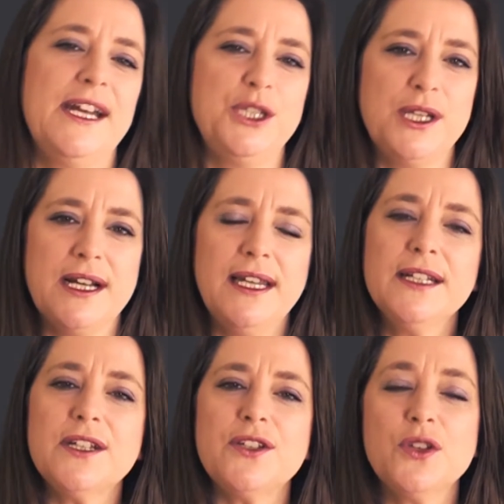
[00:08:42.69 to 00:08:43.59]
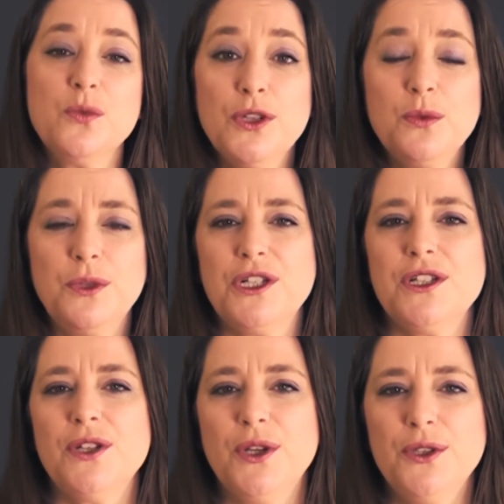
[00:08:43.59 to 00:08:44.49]
And she clings to the wood, which
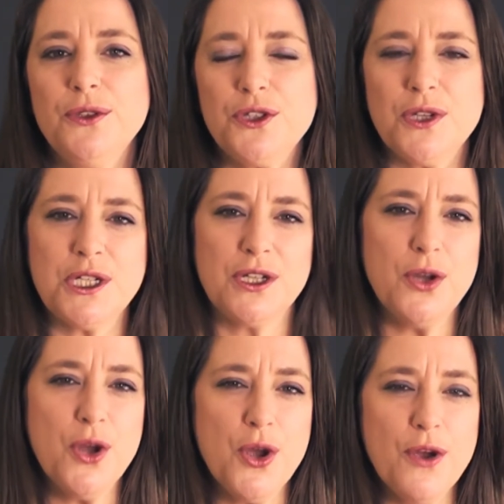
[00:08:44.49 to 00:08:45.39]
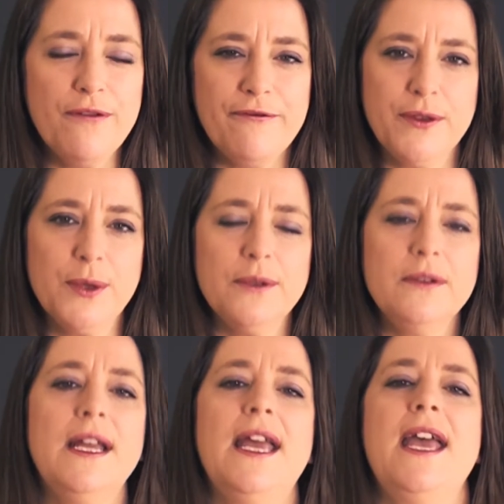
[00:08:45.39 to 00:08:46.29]
is her nutrition, her
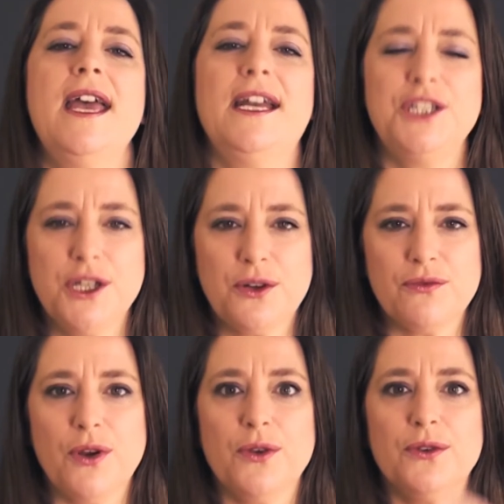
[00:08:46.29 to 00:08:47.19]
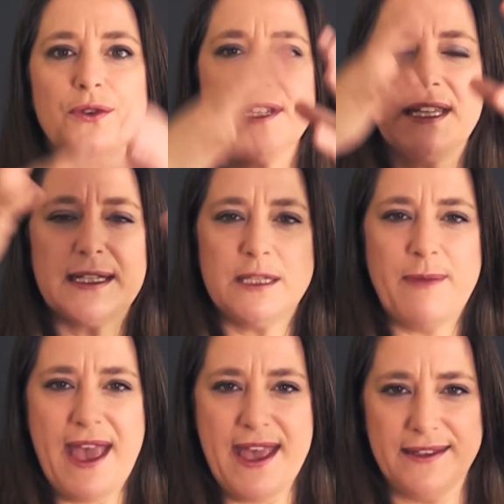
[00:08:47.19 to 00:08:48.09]
fuel, and she grows and
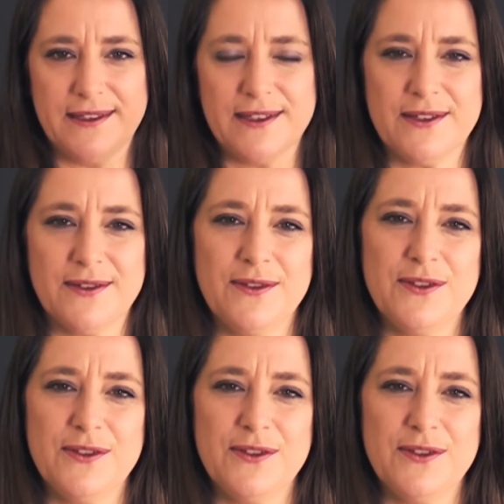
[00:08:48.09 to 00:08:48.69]
expands.